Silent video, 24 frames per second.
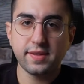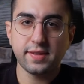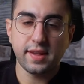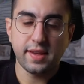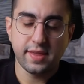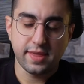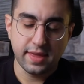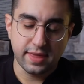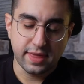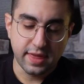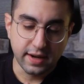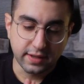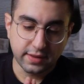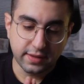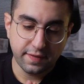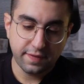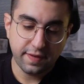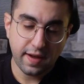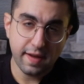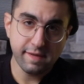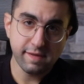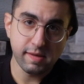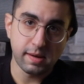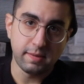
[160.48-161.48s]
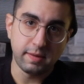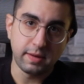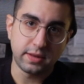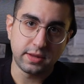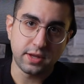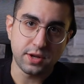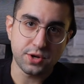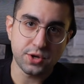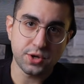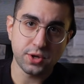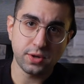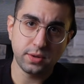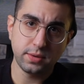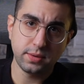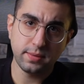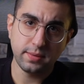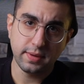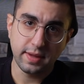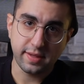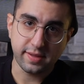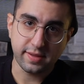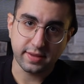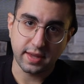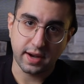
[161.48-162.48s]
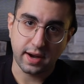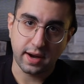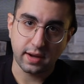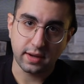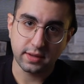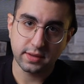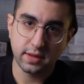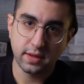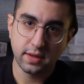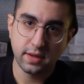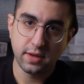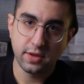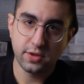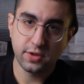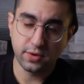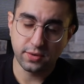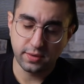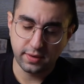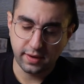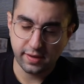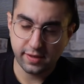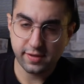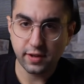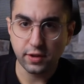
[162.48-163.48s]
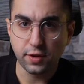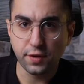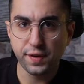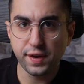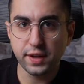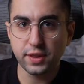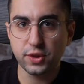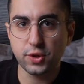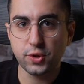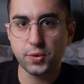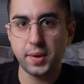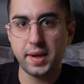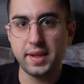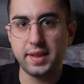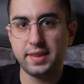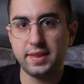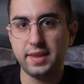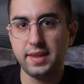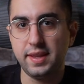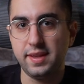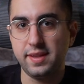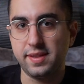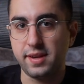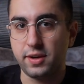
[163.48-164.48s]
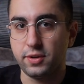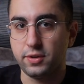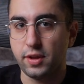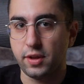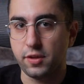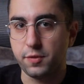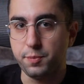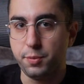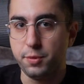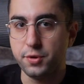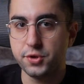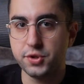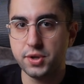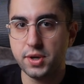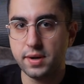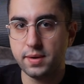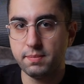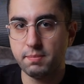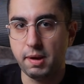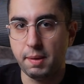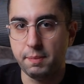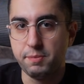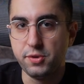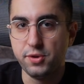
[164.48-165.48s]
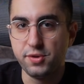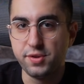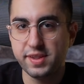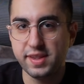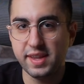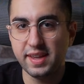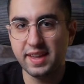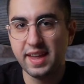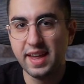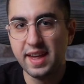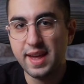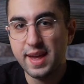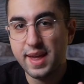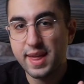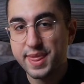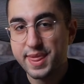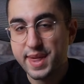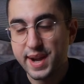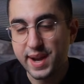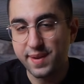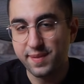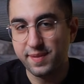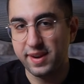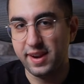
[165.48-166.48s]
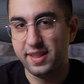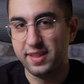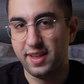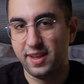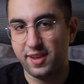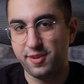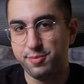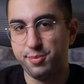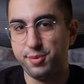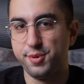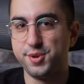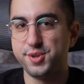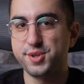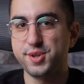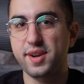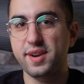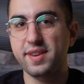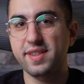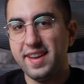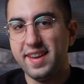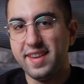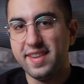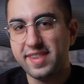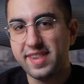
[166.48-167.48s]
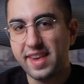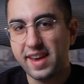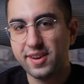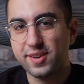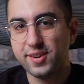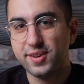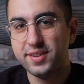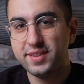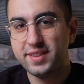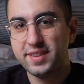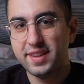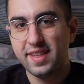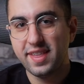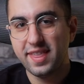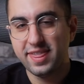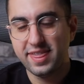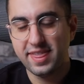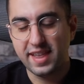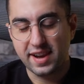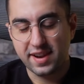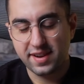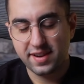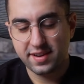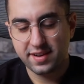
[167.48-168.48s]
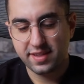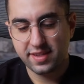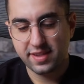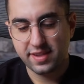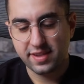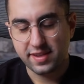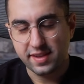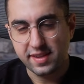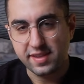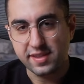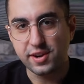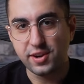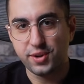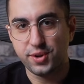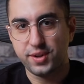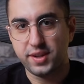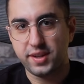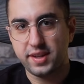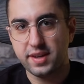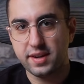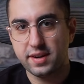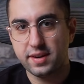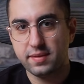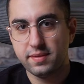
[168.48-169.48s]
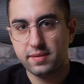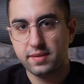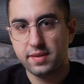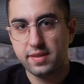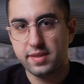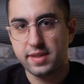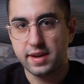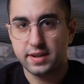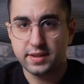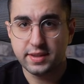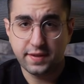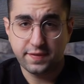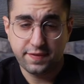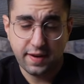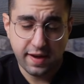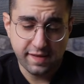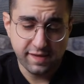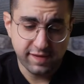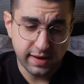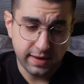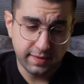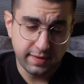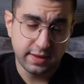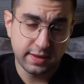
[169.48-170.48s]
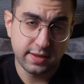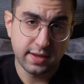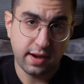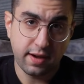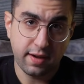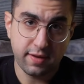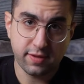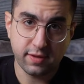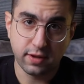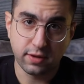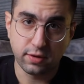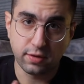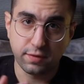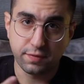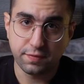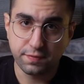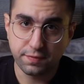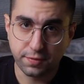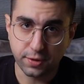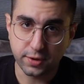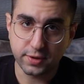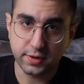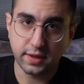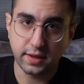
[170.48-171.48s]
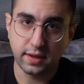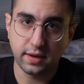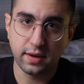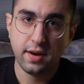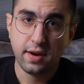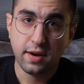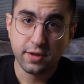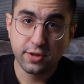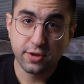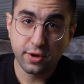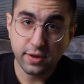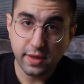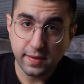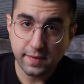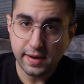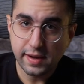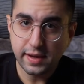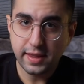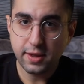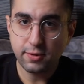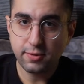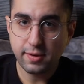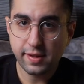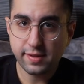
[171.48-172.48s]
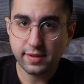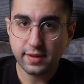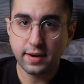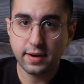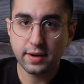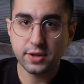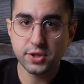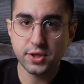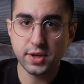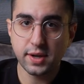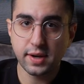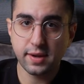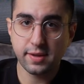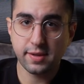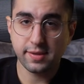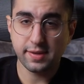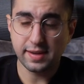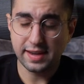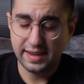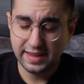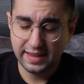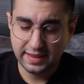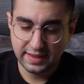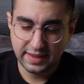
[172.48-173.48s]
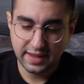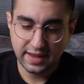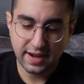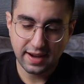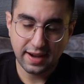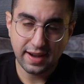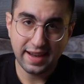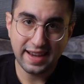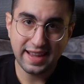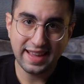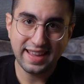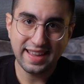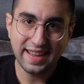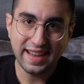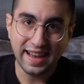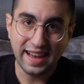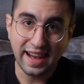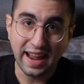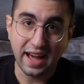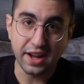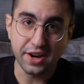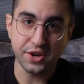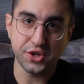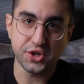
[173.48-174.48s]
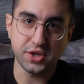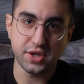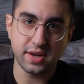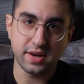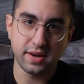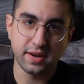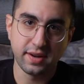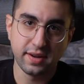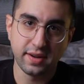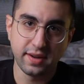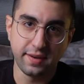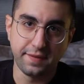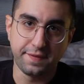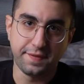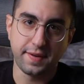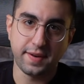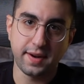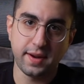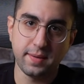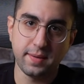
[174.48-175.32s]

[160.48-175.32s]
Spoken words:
the 35mm shot is tracked. So instead of a 20-second exposure, I'm using 3-minute exposures. Second, the lens is longer, 35mm instead of 14. So the Milky Way structure is literally larger in frame.